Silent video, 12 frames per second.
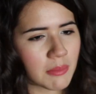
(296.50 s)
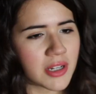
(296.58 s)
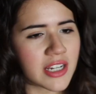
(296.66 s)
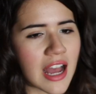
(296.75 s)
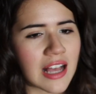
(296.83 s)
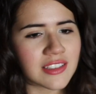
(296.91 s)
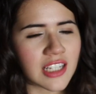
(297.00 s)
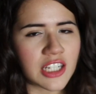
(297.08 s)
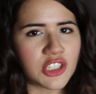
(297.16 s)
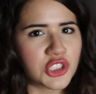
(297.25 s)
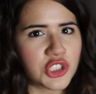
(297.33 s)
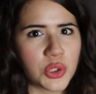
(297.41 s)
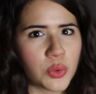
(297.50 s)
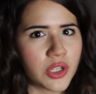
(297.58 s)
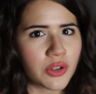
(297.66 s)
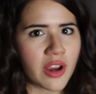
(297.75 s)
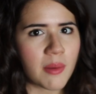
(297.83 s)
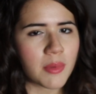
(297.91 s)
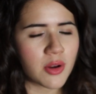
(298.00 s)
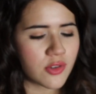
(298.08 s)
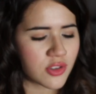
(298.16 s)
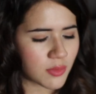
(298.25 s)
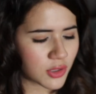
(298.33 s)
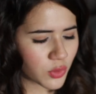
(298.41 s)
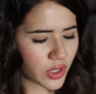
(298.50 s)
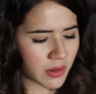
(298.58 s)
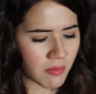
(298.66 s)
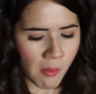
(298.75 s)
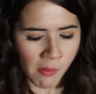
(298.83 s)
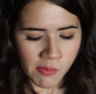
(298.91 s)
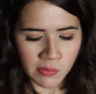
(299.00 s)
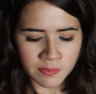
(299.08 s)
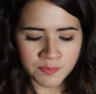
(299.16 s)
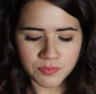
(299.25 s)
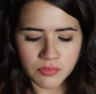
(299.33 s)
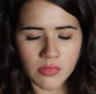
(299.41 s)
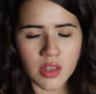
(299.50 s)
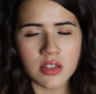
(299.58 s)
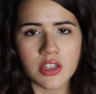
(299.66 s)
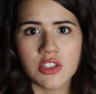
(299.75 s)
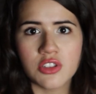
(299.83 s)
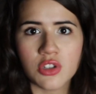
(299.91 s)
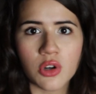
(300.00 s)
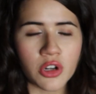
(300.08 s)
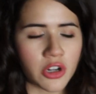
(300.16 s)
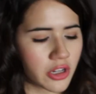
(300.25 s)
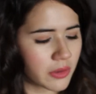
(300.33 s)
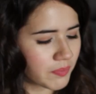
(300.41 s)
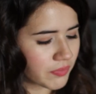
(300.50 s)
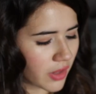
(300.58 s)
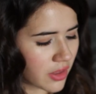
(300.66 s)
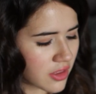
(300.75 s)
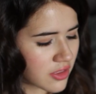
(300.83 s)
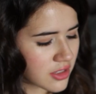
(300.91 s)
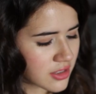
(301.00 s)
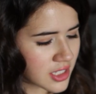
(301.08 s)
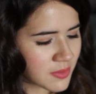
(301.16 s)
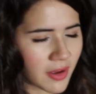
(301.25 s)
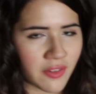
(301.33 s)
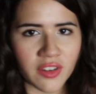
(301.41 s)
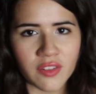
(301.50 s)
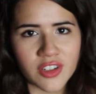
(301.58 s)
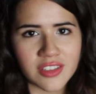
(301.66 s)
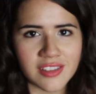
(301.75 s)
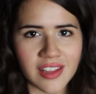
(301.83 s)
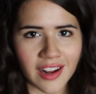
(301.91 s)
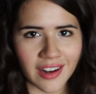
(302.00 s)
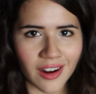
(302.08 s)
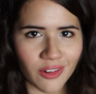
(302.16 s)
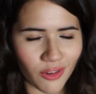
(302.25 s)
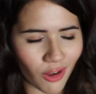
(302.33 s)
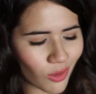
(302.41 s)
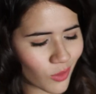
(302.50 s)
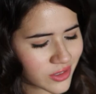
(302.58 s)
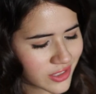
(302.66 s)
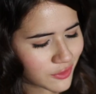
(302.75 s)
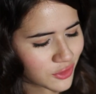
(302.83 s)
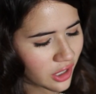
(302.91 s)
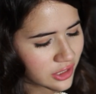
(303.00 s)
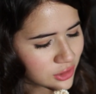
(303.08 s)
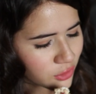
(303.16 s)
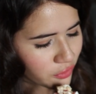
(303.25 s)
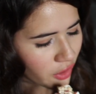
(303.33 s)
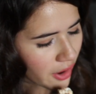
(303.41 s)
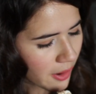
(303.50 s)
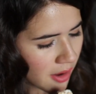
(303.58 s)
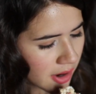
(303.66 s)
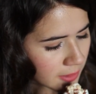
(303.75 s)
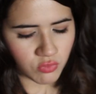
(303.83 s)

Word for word: But it has kind of chewy cranberries in between and it tastes so good. I think this is my favorite snack out of all the ones I've tried so far.